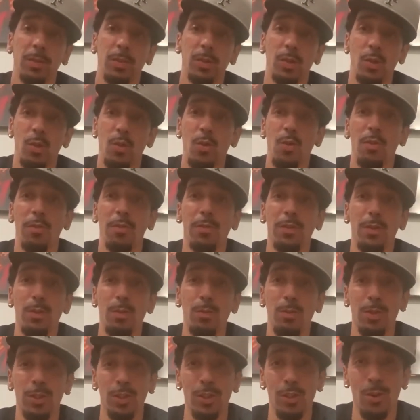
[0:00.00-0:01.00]
all
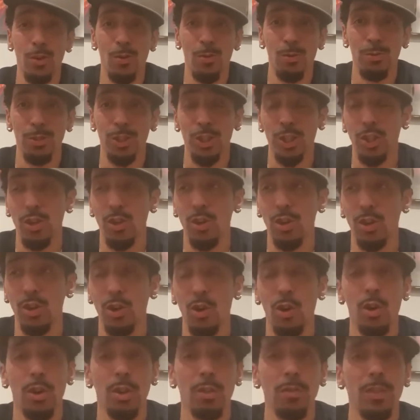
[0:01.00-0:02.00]
viewers know who Sean
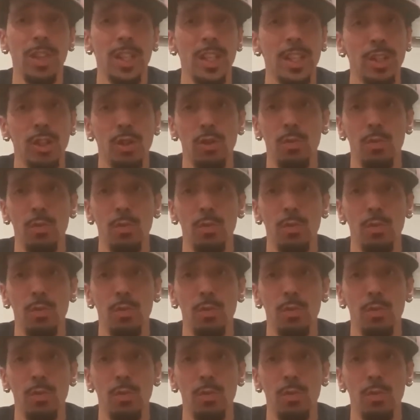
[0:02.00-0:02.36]
Connery is.